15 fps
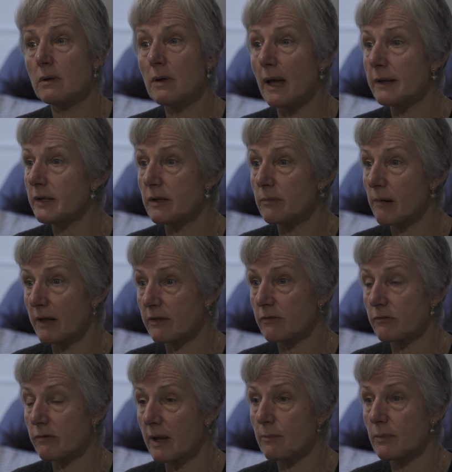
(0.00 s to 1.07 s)

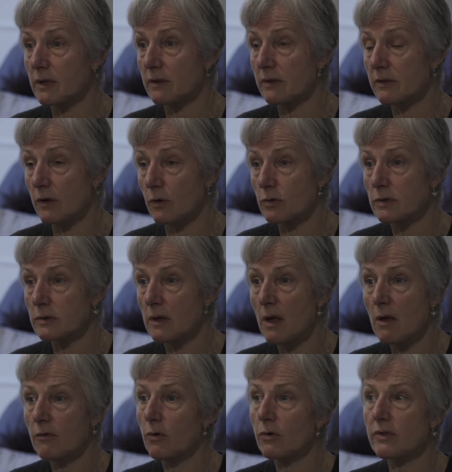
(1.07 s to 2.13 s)
antidepressant treatment as usual.
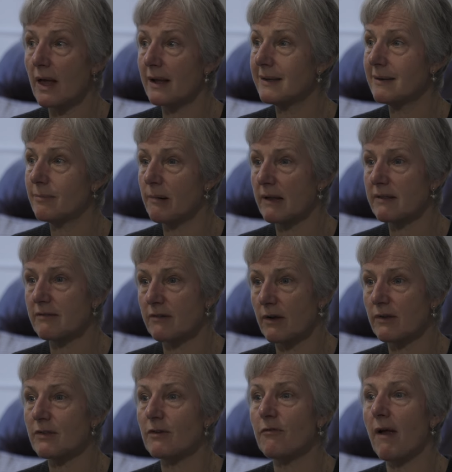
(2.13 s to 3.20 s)
Of course, antidepressant
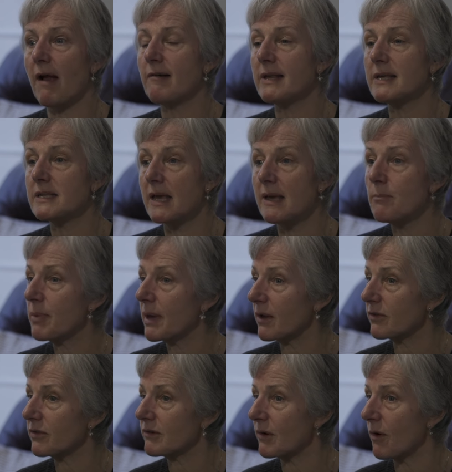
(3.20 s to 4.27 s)
drugs are very cheap
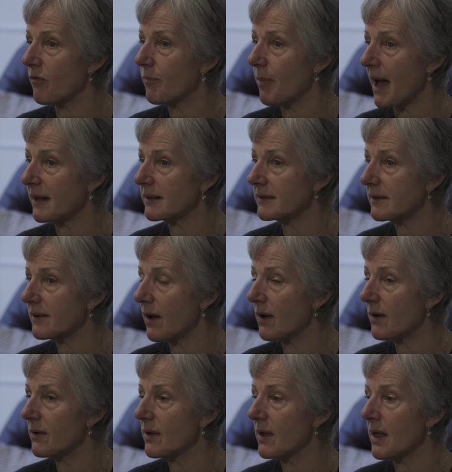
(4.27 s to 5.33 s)
because they're off patent
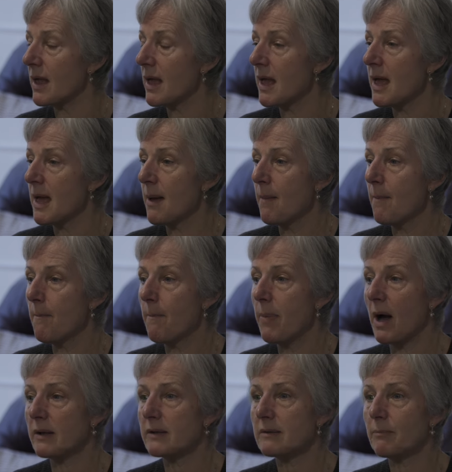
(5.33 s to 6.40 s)
now.
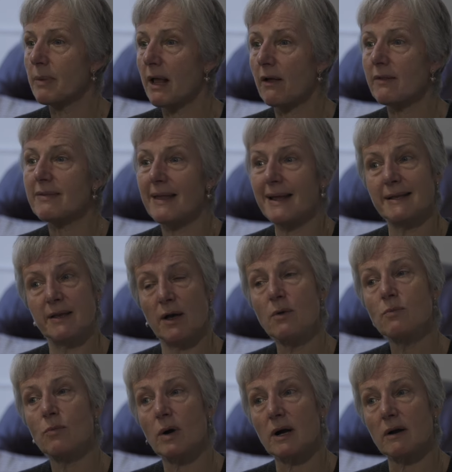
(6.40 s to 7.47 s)
But because they
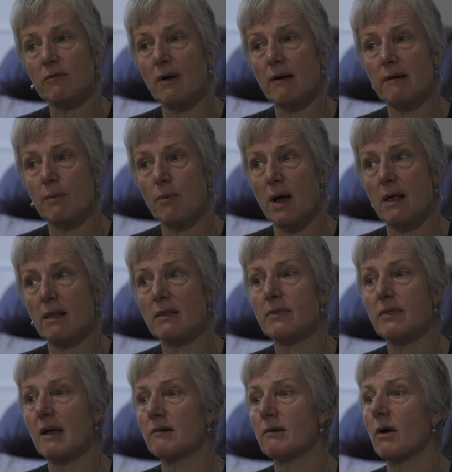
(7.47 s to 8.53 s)
don't work very well,
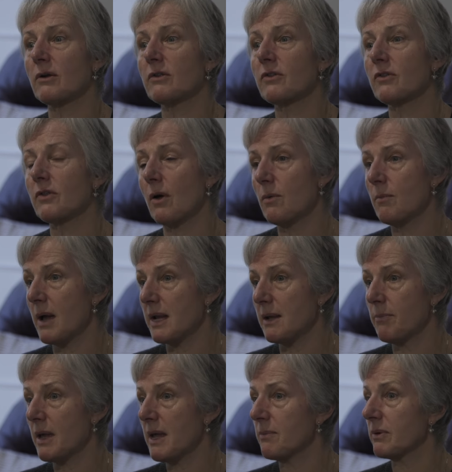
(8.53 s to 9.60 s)
there are so many
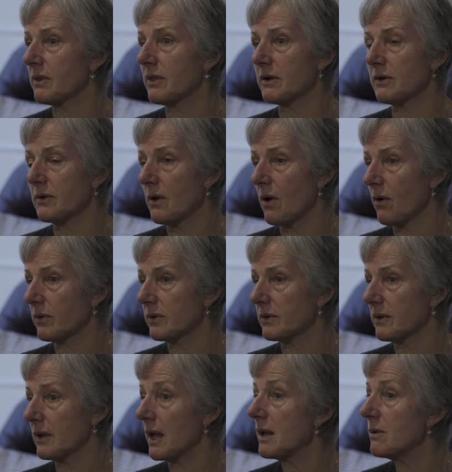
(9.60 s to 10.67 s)
people that are not
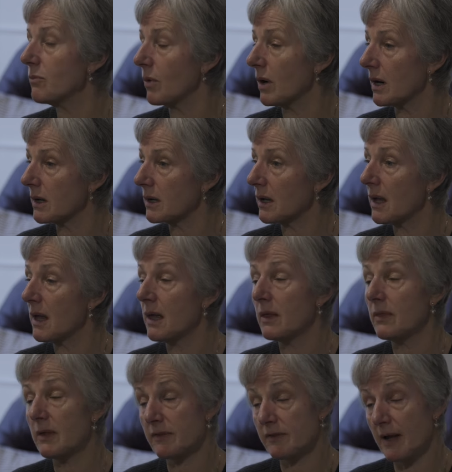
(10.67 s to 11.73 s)
in work,
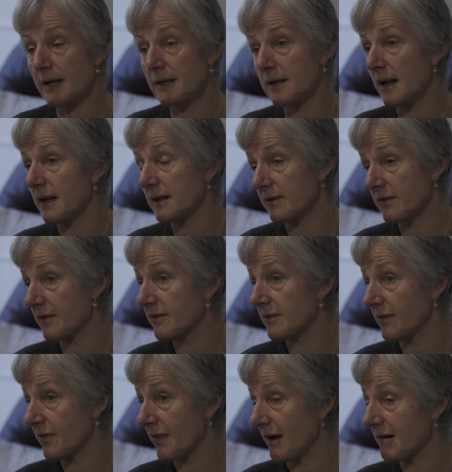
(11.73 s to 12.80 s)
that
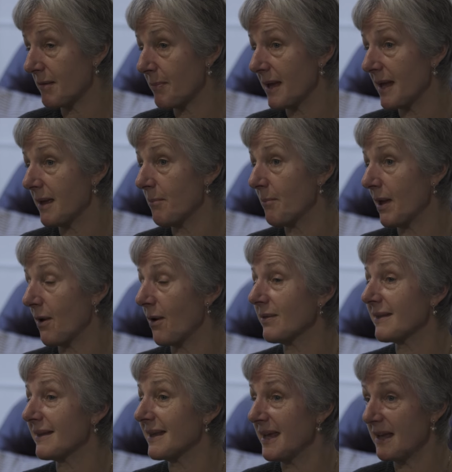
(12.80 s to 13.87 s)
psychedelic-assisted therapy,
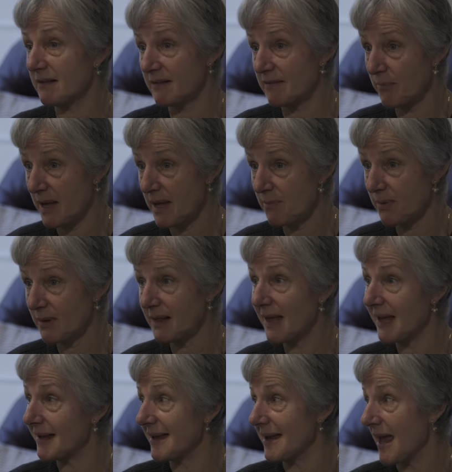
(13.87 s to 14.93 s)
because it heals people,
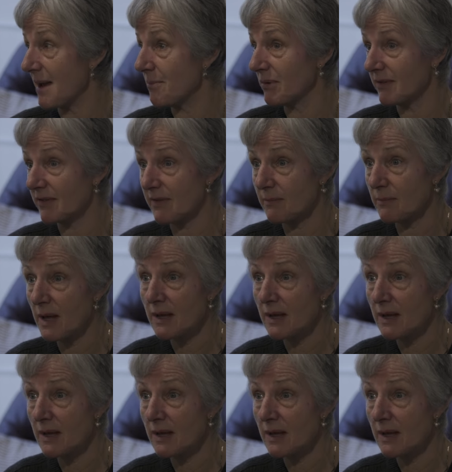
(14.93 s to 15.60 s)
it enables them